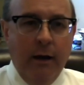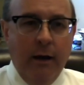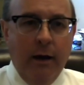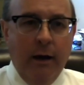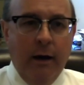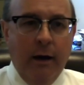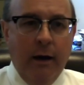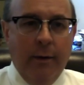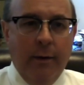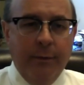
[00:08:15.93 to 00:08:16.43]

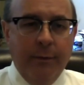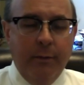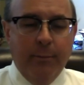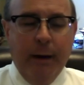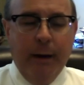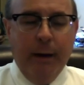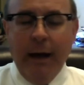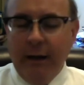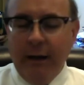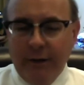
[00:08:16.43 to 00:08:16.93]

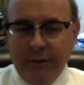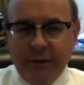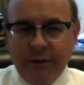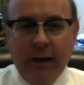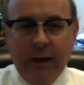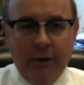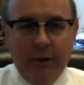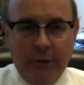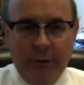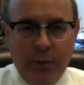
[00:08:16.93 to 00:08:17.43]
by
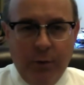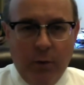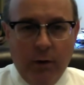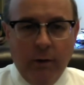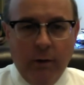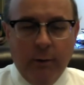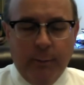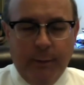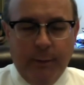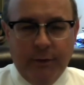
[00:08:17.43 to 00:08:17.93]
executive
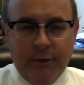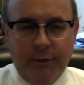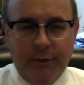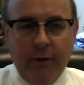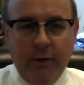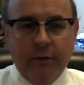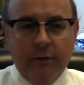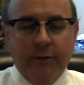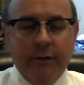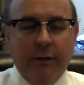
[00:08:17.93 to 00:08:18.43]
order, there's been a
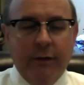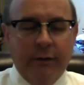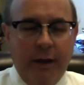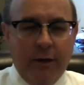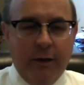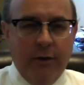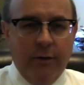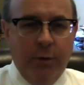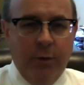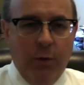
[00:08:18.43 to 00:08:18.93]
series of
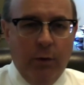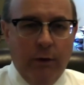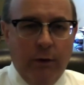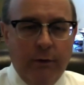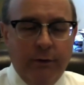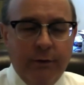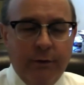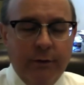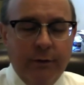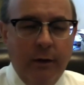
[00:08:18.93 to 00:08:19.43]
executive
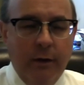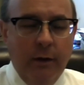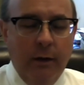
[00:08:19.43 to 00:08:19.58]
orders